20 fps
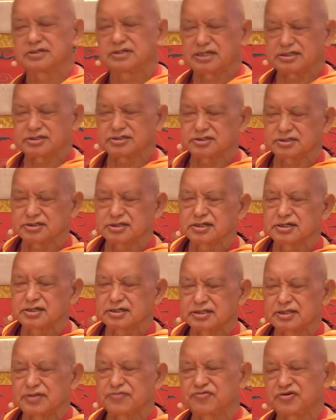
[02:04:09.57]
Is
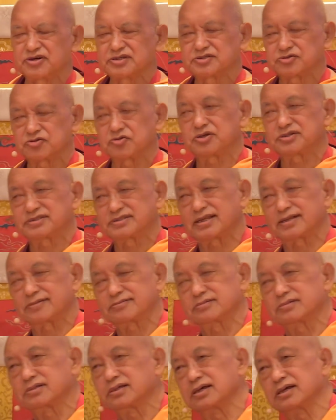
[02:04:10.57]
the first yourself.
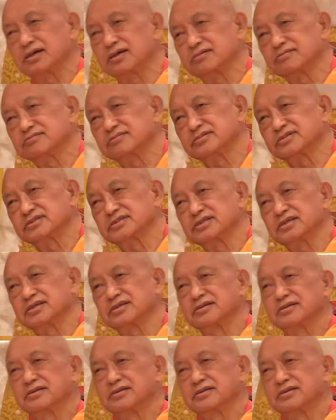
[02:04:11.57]
You see?